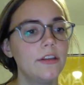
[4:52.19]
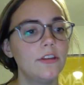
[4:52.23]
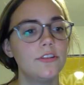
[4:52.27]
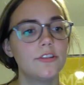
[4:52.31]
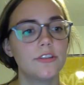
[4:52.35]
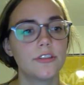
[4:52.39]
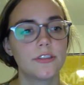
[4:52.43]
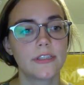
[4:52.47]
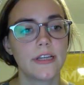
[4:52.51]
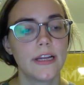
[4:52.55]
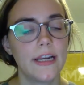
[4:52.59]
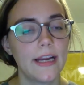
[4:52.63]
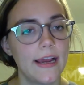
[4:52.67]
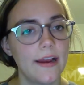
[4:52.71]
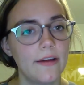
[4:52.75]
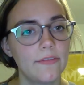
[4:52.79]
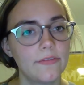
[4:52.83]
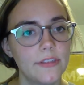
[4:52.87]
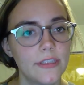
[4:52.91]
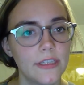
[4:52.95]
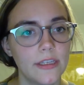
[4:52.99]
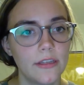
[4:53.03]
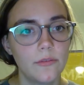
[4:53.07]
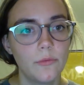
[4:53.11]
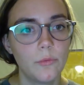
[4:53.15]
you just kind of have
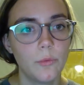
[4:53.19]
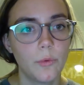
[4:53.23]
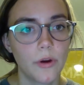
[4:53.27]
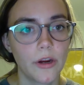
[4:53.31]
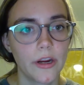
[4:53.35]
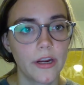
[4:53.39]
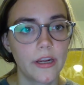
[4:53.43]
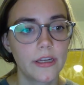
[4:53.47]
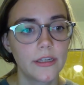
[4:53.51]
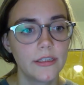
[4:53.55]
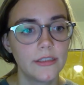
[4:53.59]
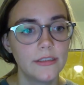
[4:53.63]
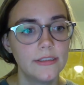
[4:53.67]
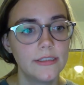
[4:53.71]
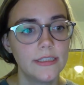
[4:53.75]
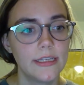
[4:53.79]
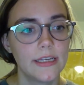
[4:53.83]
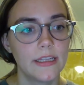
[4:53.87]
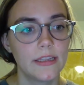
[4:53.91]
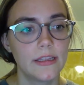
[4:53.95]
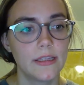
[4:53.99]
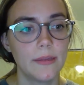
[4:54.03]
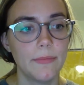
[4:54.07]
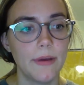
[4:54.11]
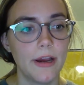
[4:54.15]
to work to
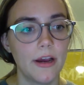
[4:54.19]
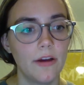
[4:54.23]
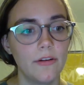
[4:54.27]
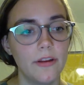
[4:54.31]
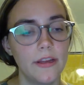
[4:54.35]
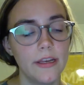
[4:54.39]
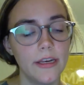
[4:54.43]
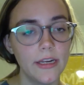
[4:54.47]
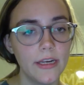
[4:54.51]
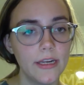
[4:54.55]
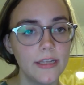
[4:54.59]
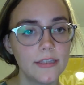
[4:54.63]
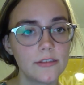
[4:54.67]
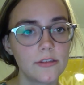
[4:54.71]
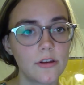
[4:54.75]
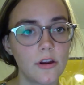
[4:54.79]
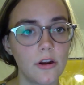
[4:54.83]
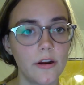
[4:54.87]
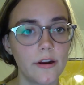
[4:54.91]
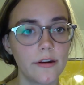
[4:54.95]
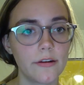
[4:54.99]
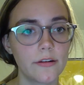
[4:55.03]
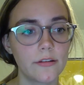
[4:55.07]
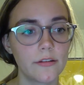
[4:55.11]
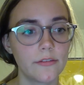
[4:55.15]
get them out. And it is
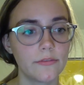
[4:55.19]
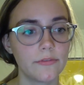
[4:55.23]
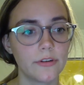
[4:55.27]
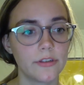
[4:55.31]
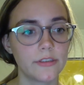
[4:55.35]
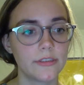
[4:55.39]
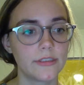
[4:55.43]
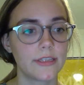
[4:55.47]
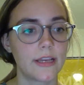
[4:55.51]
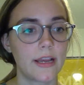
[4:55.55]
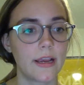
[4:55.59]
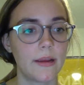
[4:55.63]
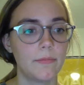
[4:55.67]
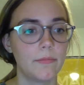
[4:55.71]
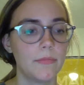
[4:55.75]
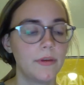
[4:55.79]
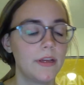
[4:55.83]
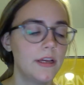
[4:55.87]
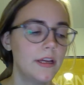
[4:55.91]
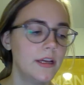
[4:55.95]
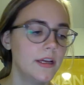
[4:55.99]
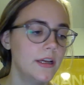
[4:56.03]
hard the first time.